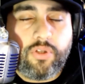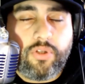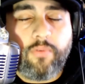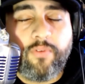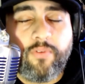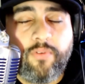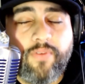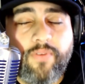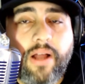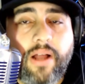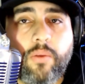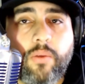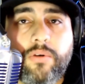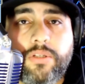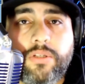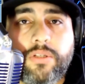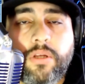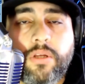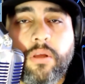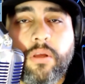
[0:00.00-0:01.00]
So if you follow
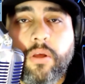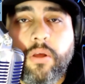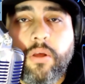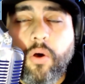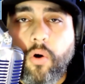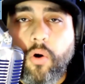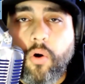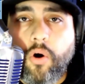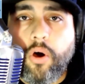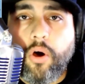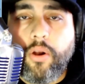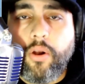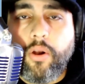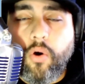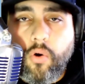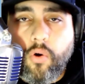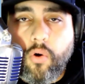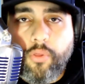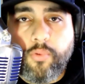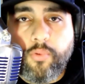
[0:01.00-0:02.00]
us on
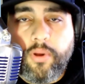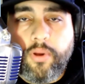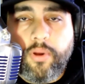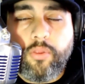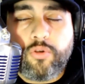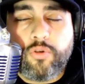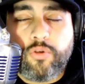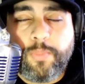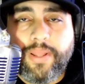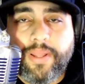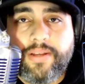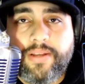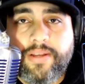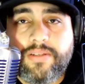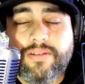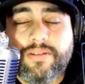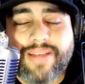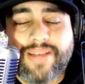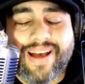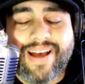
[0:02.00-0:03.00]
all three of those
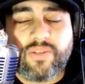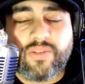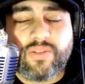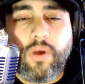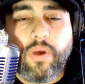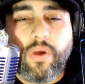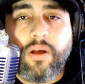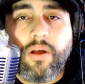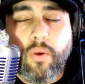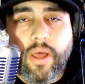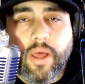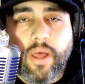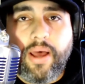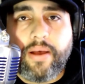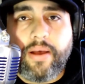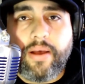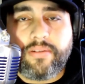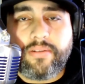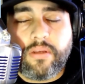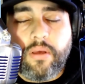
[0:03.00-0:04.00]
places, as well
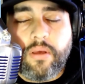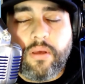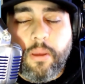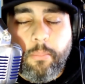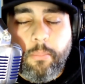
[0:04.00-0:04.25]
as